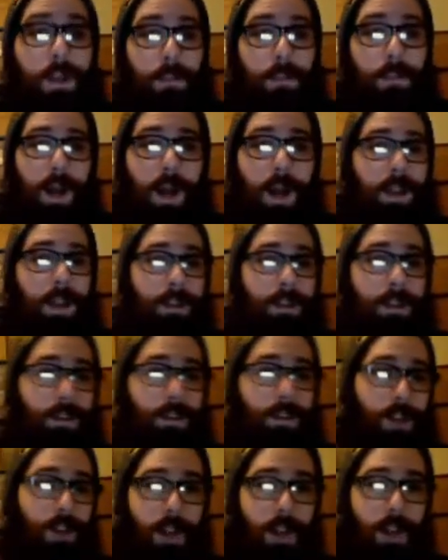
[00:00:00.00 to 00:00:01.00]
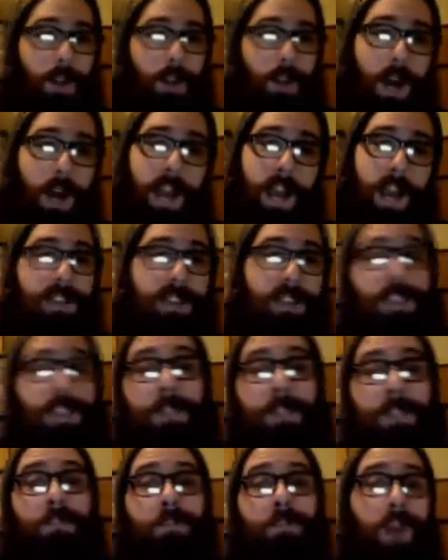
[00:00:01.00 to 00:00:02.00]
But otherwise,
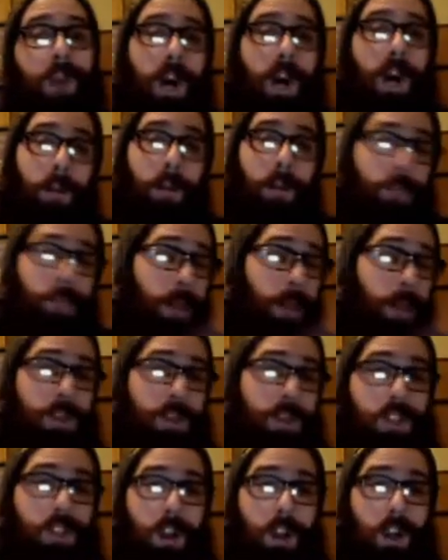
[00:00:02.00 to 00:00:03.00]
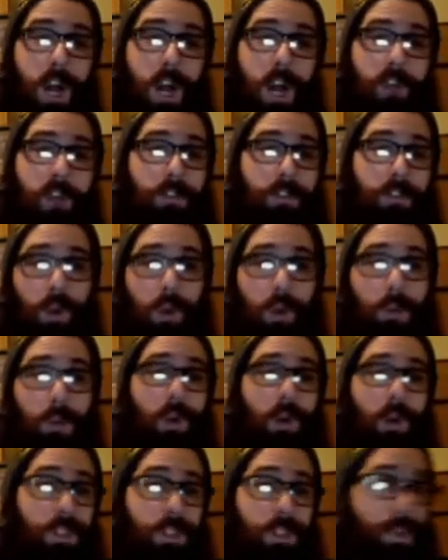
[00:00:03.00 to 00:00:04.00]
I'm gonna start off
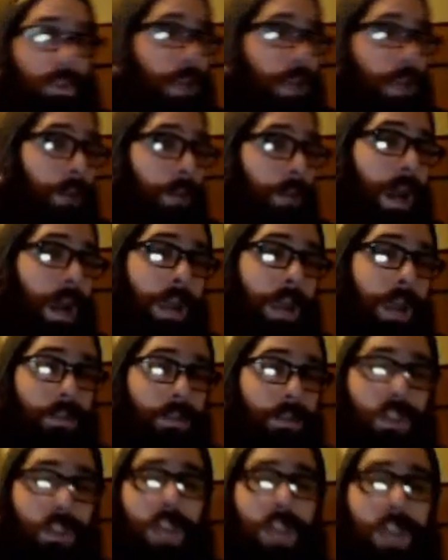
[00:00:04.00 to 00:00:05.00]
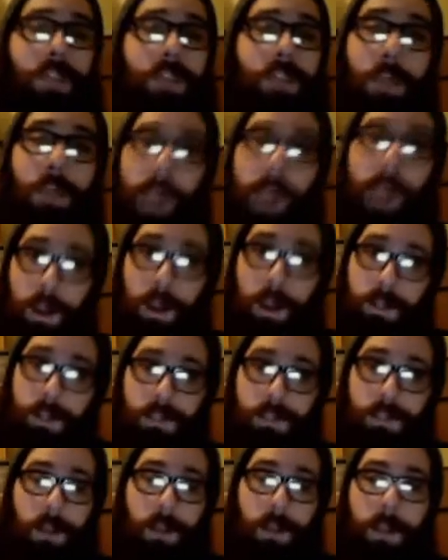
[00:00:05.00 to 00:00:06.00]
foremost by thanking my
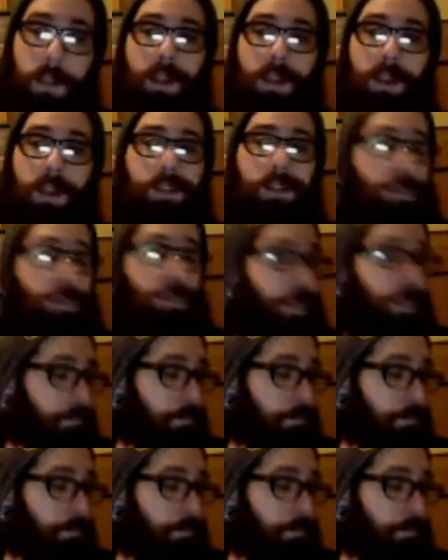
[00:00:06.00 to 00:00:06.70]
parents. My parents,